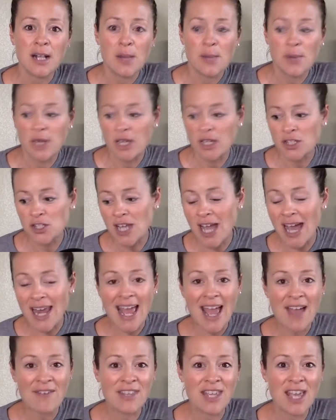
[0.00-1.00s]
because you got
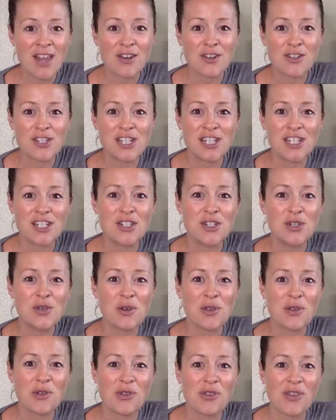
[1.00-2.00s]
to have the energy to do
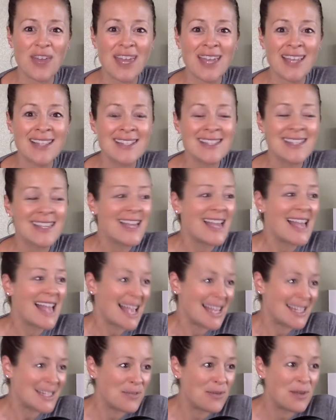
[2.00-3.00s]
other things
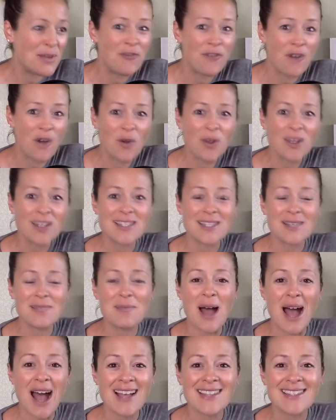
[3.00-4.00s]
and to be focused and
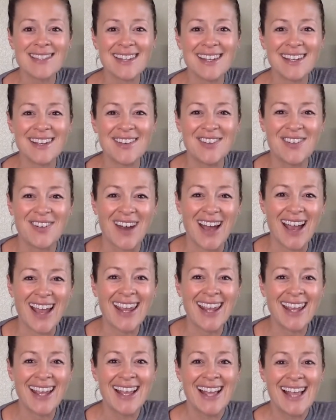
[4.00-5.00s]
positive,
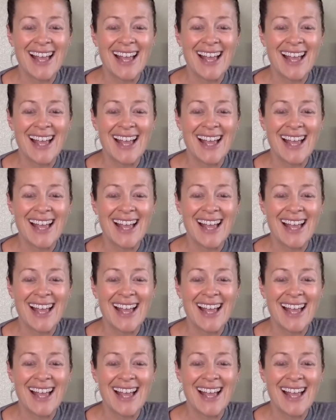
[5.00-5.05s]
right?